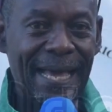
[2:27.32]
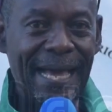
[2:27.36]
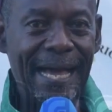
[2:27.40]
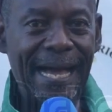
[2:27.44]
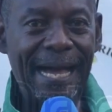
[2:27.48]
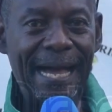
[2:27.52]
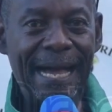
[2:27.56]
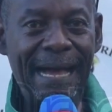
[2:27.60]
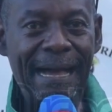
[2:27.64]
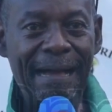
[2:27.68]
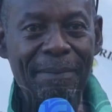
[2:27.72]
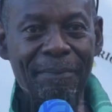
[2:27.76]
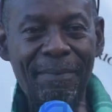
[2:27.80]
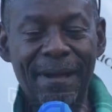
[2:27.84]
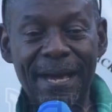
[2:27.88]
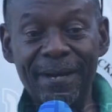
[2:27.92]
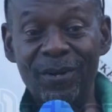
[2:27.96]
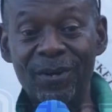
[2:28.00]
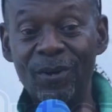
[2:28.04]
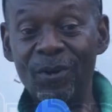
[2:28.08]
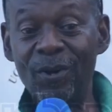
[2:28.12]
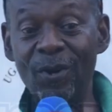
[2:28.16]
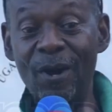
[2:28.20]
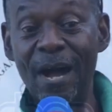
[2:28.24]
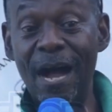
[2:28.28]
Uh, I
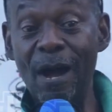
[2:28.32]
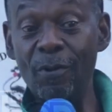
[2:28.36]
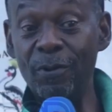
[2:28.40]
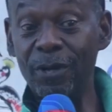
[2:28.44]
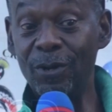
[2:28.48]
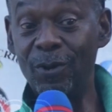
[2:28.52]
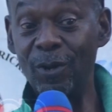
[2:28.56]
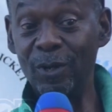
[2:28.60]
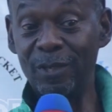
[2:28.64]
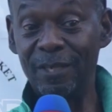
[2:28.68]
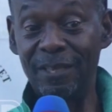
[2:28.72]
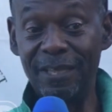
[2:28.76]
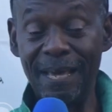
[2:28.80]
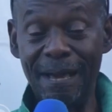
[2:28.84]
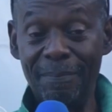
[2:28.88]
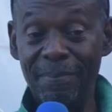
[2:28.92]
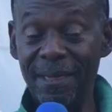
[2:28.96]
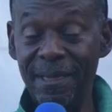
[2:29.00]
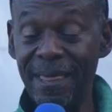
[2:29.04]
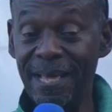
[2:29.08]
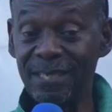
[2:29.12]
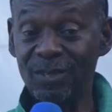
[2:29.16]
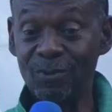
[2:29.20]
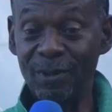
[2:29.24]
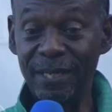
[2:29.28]
don't know how we got there,
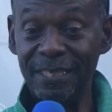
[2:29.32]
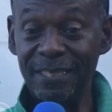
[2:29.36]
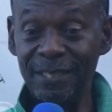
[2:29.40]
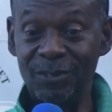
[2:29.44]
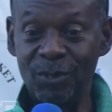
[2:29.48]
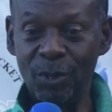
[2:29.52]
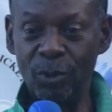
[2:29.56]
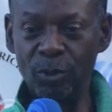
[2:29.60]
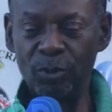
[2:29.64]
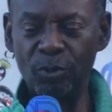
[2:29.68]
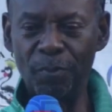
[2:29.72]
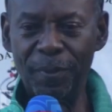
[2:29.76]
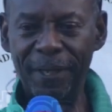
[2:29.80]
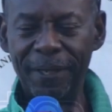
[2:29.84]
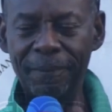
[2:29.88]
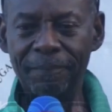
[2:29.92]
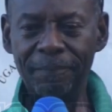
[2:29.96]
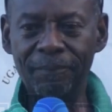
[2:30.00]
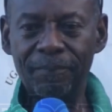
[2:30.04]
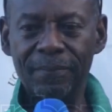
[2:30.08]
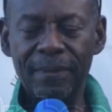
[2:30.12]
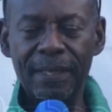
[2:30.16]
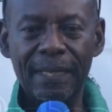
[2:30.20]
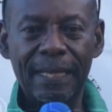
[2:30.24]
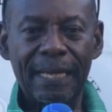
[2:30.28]
but that's what he told me.
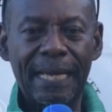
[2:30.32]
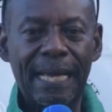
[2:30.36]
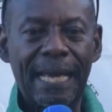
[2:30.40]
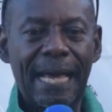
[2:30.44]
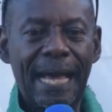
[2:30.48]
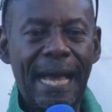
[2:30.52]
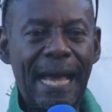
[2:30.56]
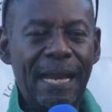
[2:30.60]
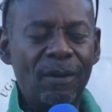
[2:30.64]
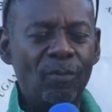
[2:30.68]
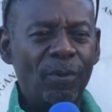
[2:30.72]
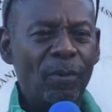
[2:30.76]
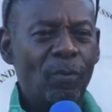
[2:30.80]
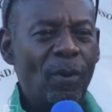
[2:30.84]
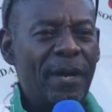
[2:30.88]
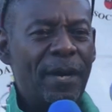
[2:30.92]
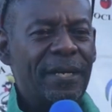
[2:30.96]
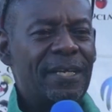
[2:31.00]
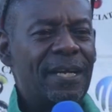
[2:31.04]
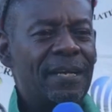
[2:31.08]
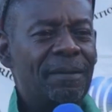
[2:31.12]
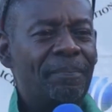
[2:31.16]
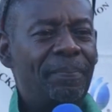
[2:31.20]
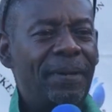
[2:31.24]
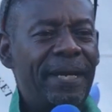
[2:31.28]
And we went
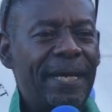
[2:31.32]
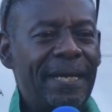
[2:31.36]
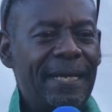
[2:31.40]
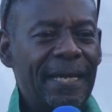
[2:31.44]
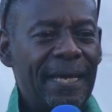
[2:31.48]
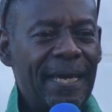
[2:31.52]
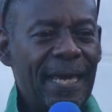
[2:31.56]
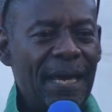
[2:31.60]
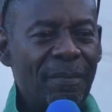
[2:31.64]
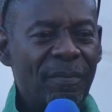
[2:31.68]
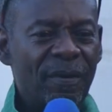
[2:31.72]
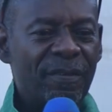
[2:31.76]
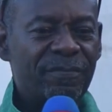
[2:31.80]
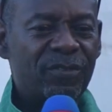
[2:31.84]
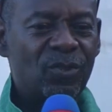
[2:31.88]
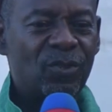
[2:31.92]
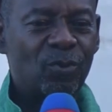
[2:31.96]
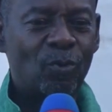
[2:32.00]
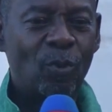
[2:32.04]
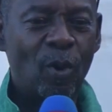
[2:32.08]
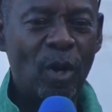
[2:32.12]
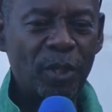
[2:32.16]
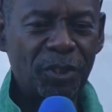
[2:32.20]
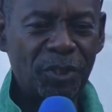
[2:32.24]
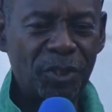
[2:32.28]
and played the game with
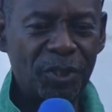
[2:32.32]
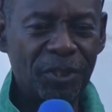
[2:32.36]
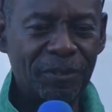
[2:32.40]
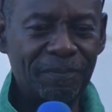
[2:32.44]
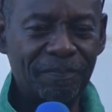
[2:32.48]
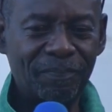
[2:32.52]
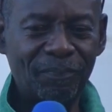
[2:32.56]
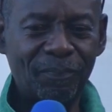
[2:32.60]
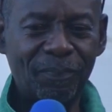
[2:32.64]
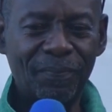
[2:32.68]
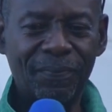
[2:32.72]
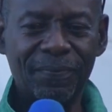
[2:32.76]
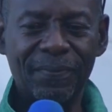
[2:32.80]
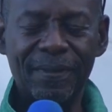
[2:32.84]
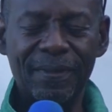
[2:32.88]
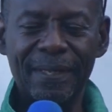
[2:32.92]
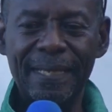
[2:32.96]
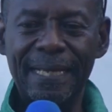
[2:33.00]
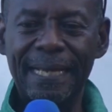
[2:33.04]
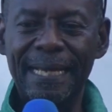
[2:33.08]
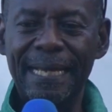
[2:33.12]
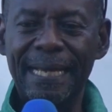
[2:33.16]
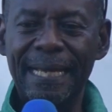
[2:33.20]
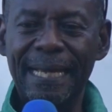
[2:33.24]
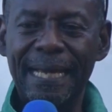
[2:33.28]
Scott,
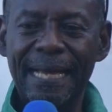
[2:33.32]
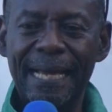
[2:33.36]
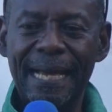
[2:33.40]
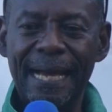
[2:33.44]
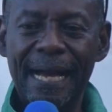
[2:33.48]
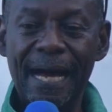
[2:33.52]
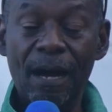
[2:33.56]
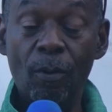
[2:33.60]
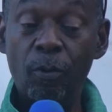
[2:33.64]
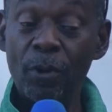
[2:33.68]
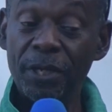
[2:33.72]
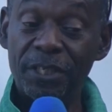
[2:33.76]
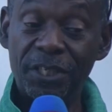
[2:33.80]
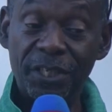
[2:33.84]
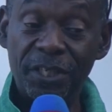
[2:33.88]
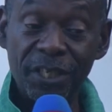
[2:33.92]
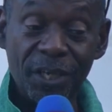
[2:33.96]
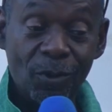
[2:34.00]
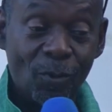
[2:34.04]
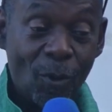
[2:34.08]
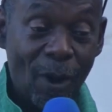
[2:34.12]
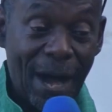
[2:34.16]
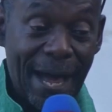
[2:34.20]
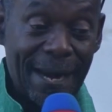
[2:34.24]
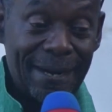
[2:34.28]
which he
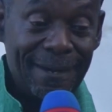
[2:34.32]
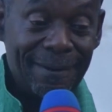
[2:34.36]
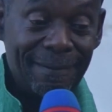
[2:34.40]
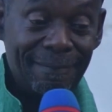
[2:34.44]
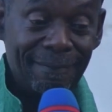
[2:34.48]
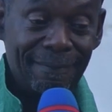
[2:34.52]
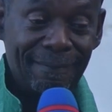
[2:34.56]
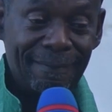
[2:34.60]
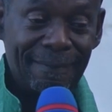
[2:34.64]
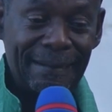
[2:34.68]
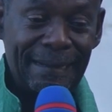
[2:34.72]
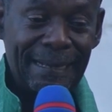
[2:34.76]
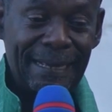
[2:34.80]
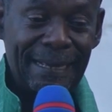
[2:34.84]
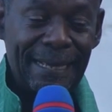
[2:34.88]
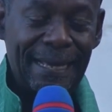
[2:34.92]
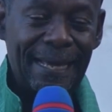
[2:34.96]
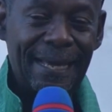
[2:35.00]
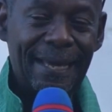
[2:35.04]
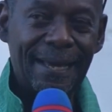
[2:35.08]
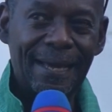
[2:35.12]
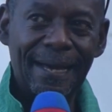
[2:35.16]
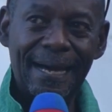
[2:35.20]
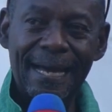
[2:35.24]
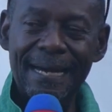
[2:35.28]
won,
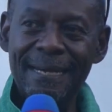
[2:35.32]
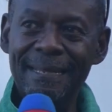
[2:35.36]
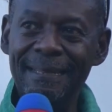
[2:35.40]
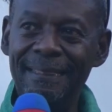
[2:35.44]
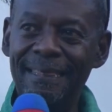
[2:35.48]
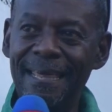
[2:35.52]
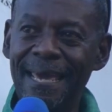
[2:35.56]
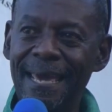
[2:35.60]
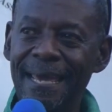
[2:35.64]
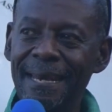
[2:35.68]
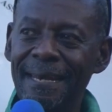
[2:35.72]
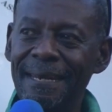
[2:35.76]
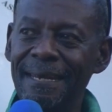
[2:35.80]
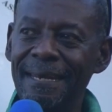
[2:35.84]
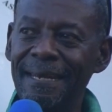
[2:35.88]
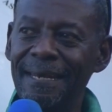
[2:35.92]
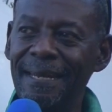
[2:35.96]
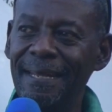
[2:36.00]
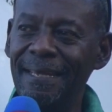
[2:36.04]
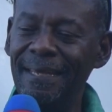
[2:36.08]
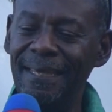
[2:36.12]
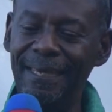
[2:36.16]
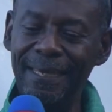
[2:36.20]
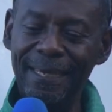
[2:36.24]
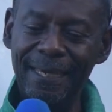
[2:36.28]
and then
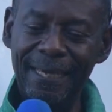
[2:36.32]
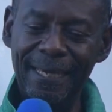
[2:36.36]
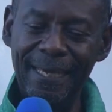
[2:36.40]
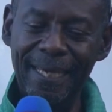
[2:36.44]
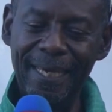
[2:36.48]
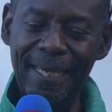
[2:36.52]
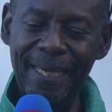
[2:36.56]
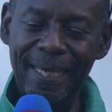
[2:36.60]
he,